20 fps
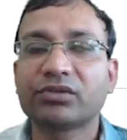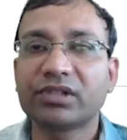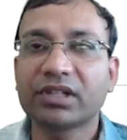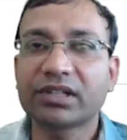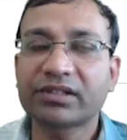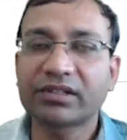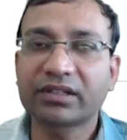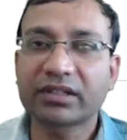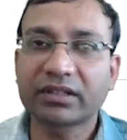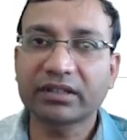
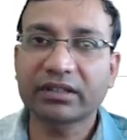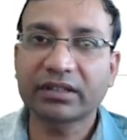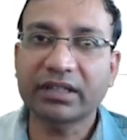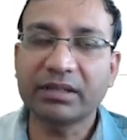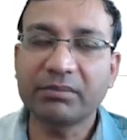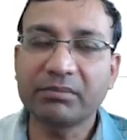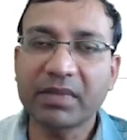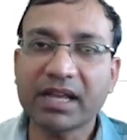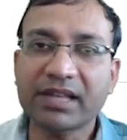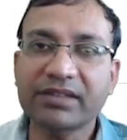So just
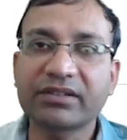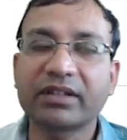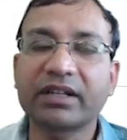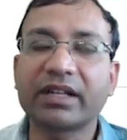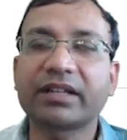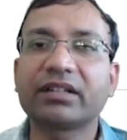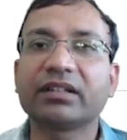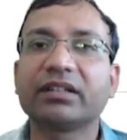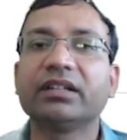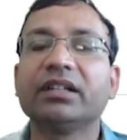
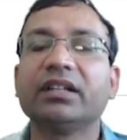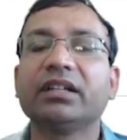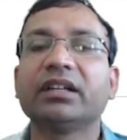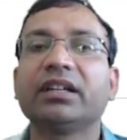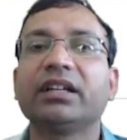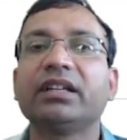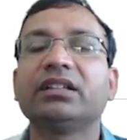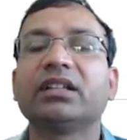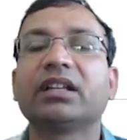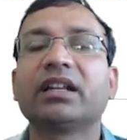imagine like
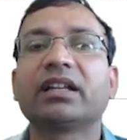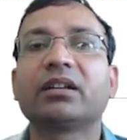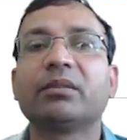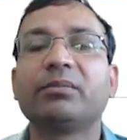in